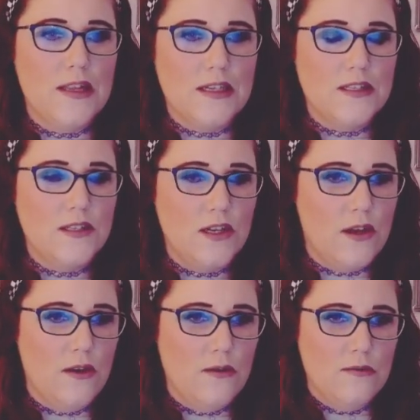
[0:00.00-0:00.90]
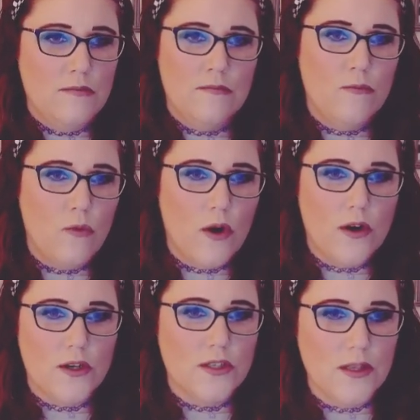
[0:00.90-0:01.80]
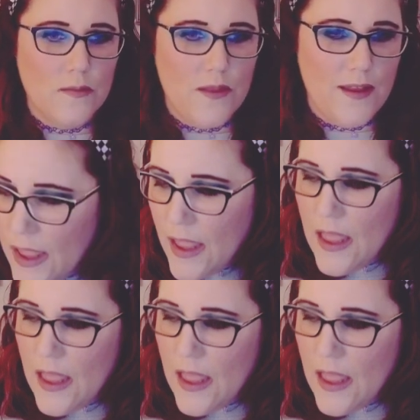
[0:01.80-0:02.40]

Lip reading: this, work or something.